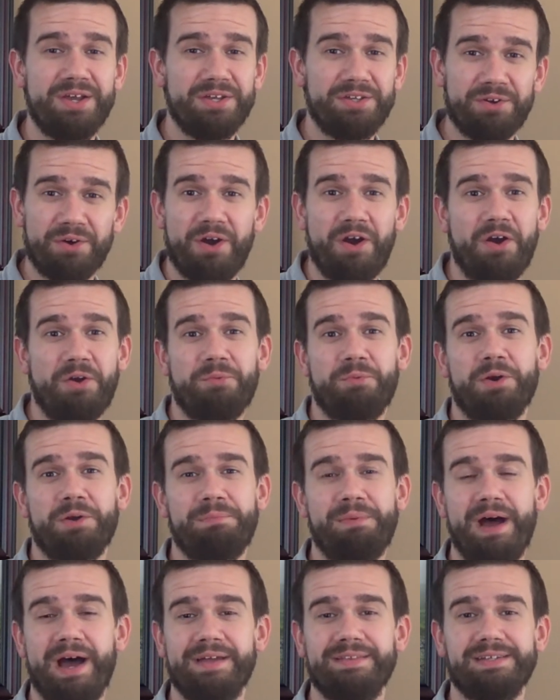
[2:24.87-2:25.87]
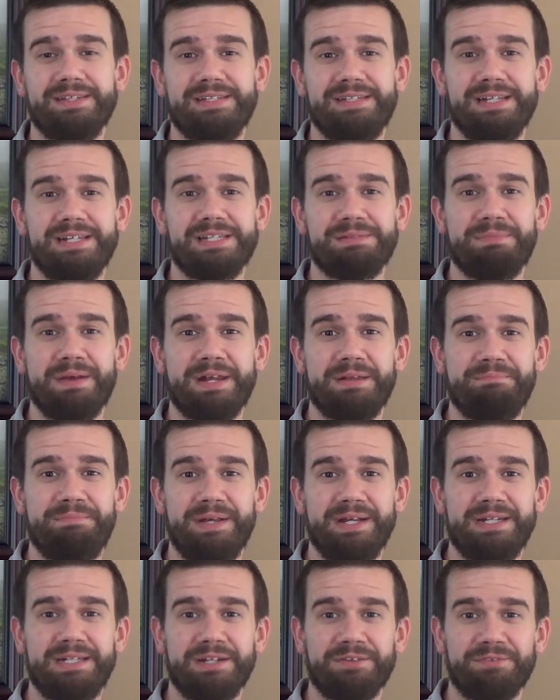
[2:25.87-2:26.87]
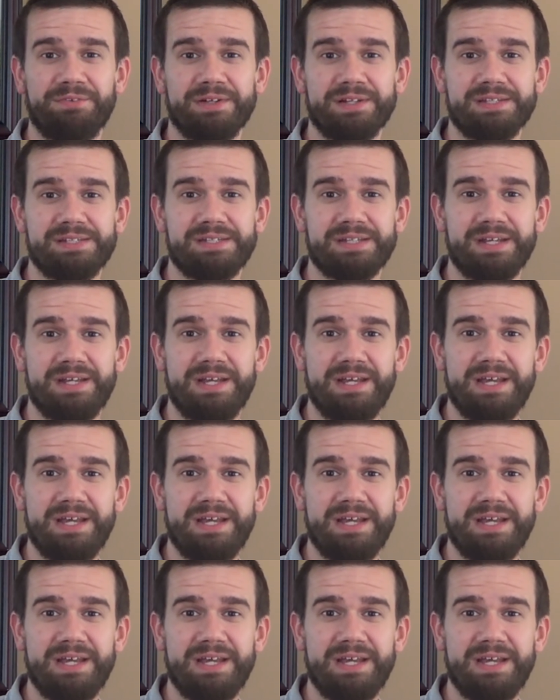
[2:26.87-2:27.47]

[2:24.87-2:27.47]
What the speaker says: your hard work behind the scenes made a big difference.